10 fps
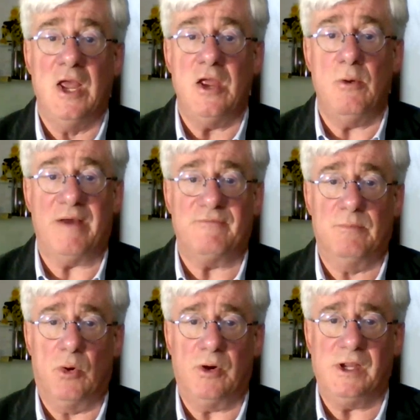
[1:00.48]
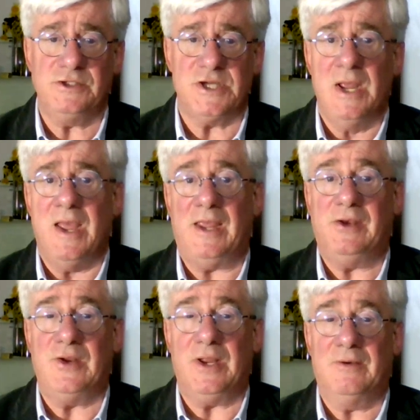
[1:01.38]
who have a mortgage.
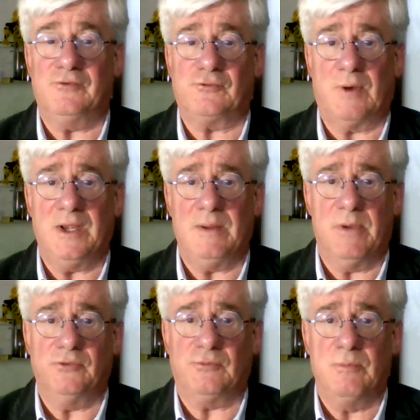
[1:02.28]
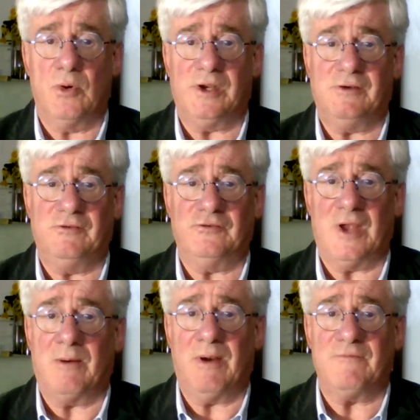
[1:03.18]
And in Australia, most mortgages
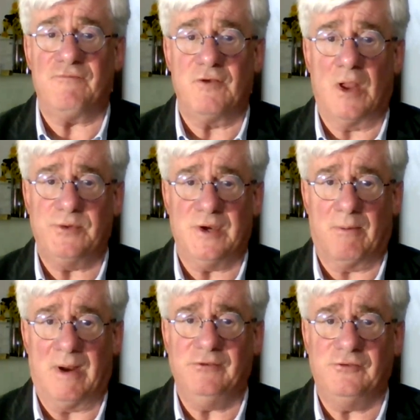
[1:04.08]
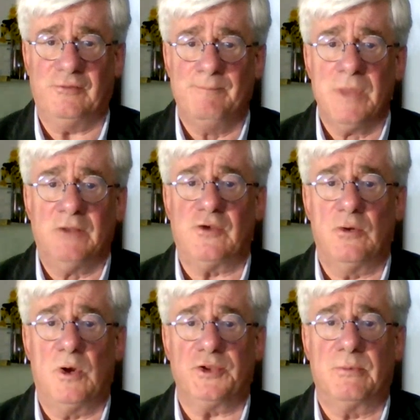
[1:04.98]
are at floating rates. So
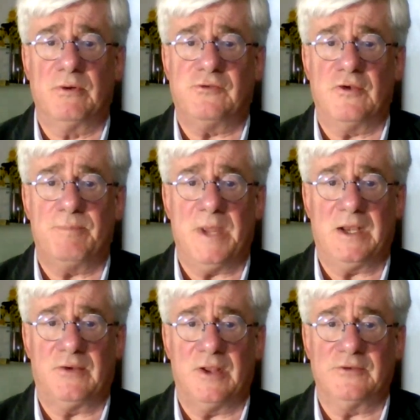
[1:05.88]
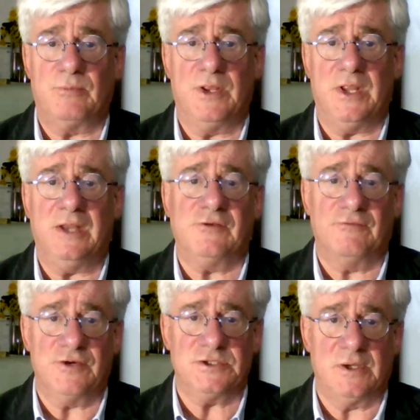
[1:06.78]
what the Reserve Bank does with its
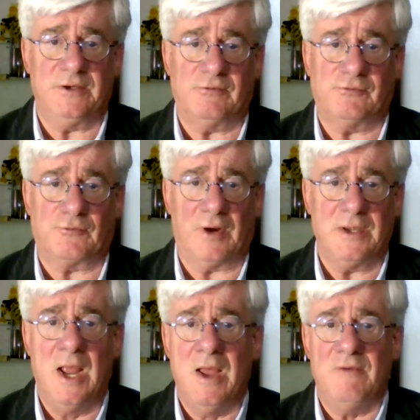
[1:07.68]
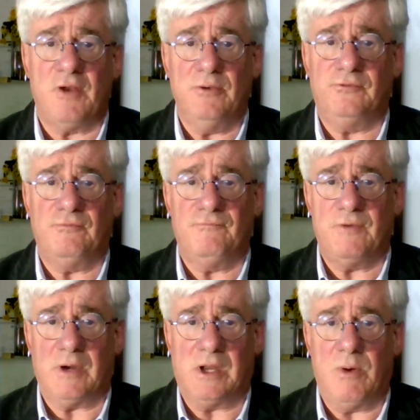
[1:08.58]
official interest rate flows
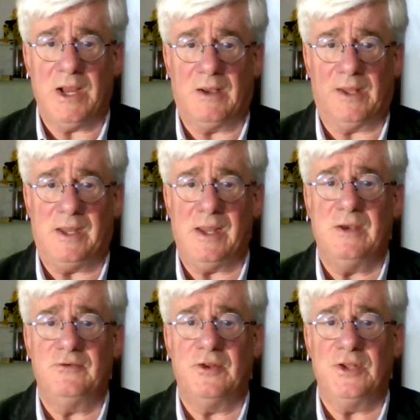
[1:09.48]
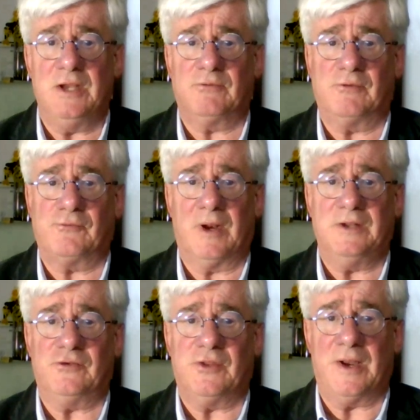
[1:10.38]
very quickly into the interest
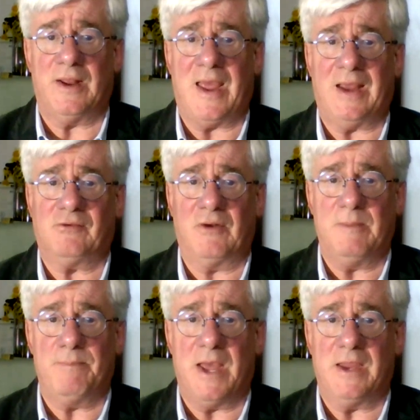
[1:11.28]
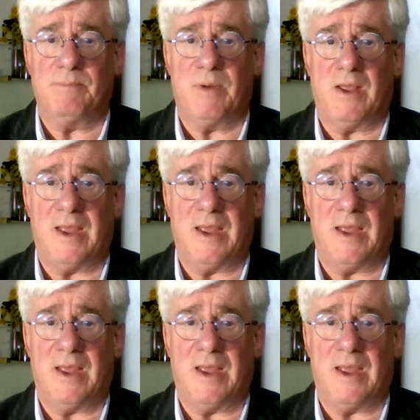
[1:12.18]
rates that are actually paid by